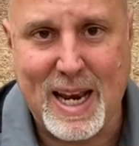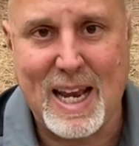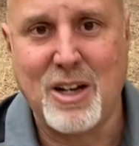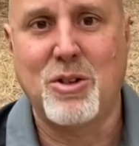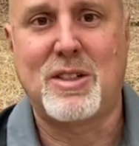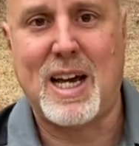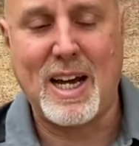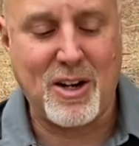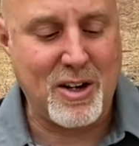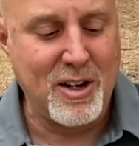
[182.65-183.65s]
handle
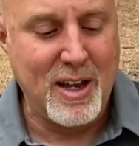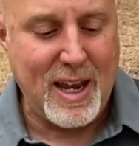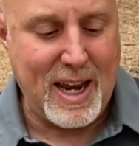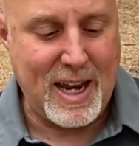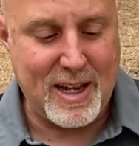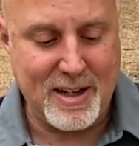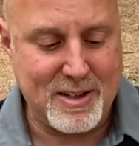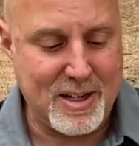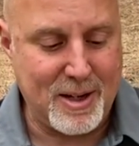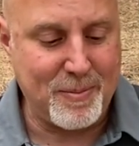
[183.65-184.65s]
tighter and
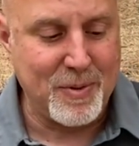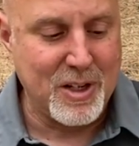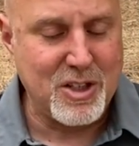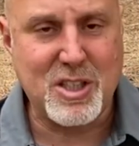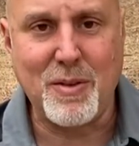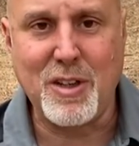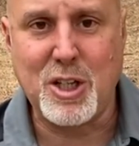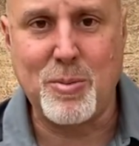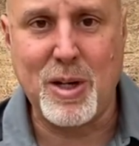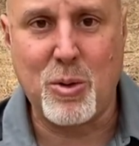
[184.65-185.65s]
um, just something
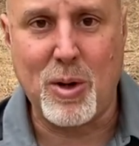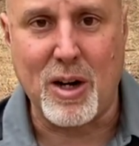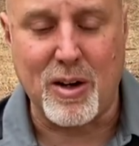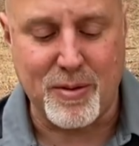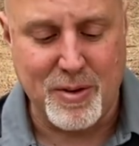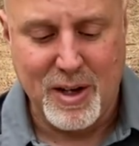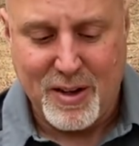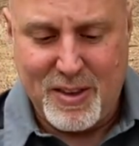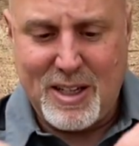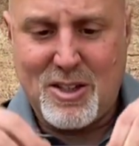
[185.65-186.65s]
to be aware of.
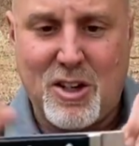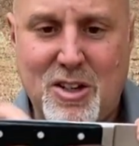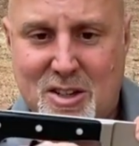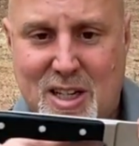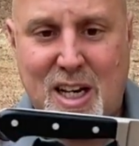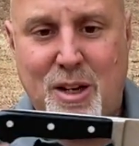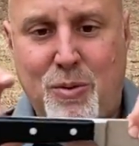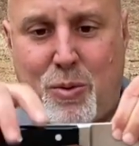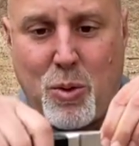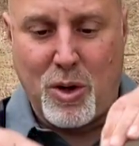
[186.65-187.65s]
These are designed
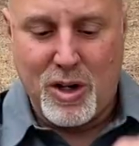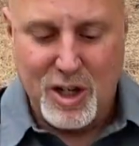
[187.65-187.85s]
for